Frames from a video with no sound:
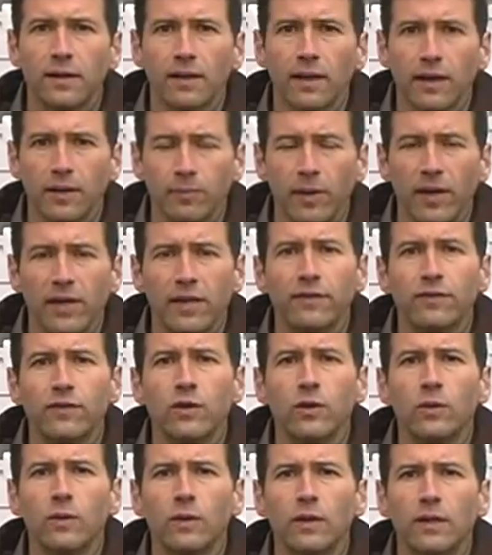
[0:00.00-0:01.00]
Like many of
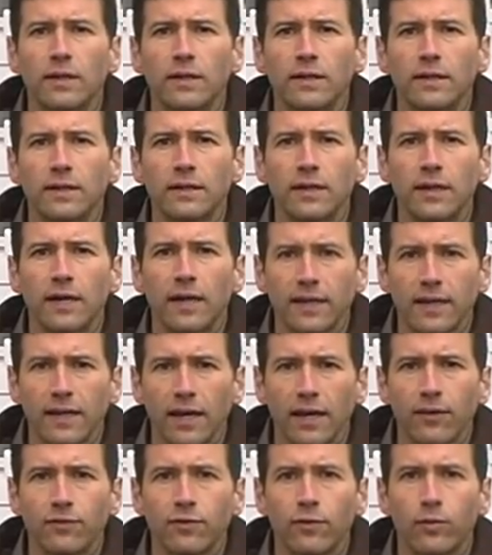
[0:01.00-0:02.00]
you, I
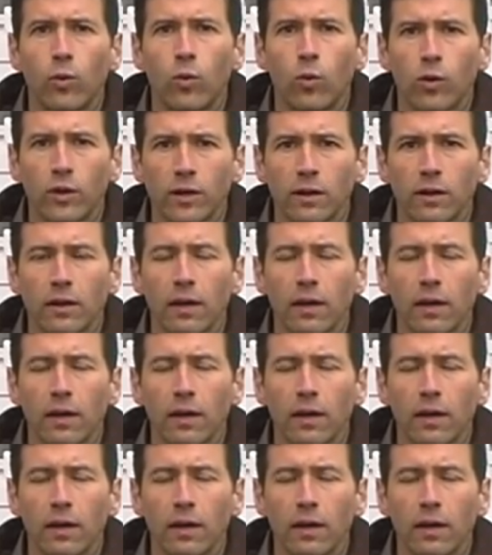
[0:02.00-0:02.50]
came from a working